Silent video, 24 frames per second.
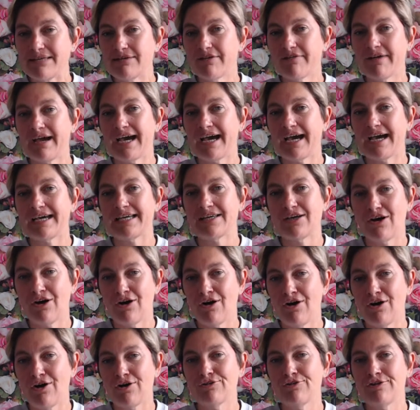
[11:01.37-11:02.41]
your eye
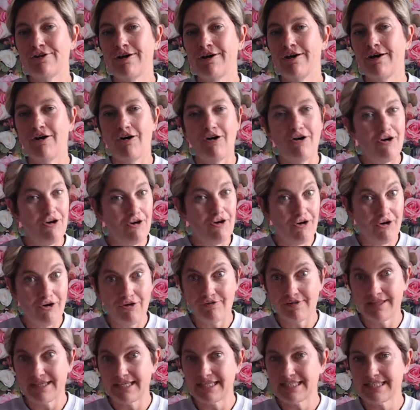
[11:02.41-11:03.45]
on all
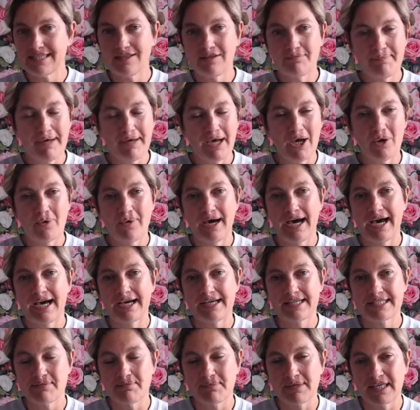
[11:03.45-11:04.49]
these little
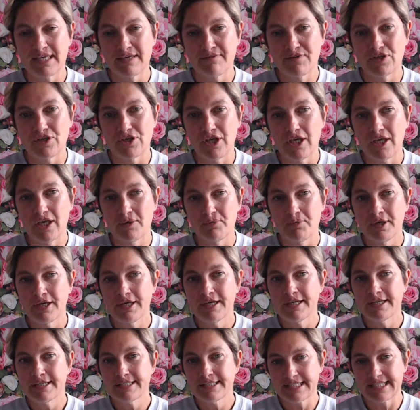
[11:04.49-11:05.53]
biohacks I'm giving you
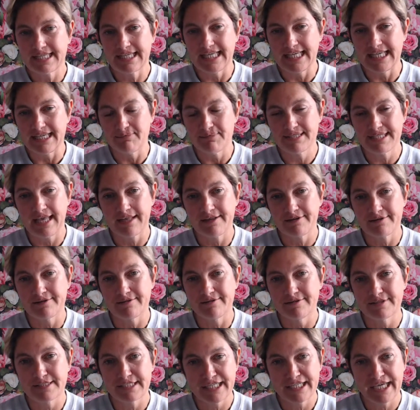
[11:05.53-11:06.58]
to keep
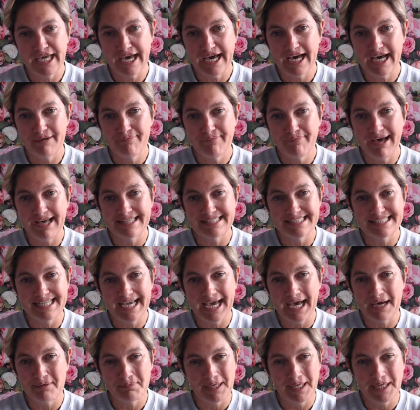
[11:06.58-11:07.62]
settled, calm, and
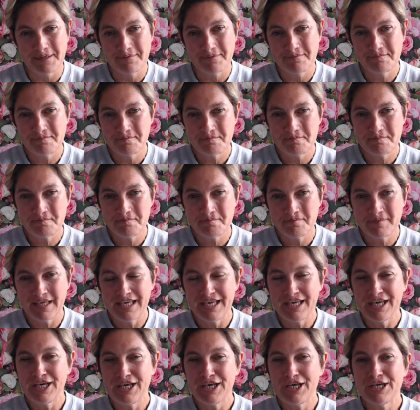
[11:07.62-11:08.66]
happy.
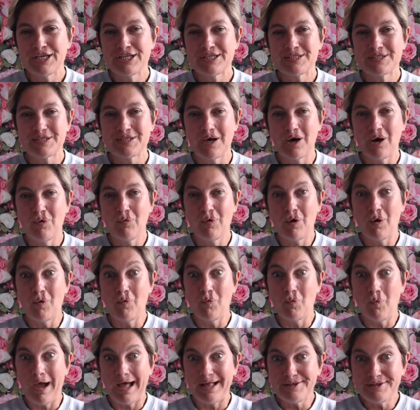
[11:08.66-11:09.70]
So
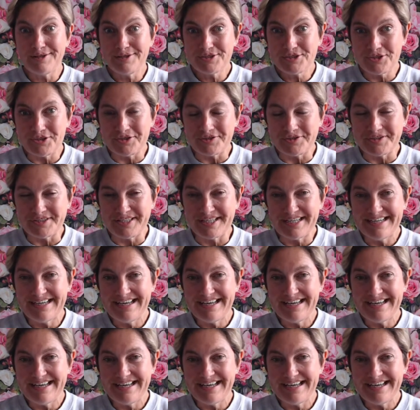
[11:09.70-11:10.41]
well done.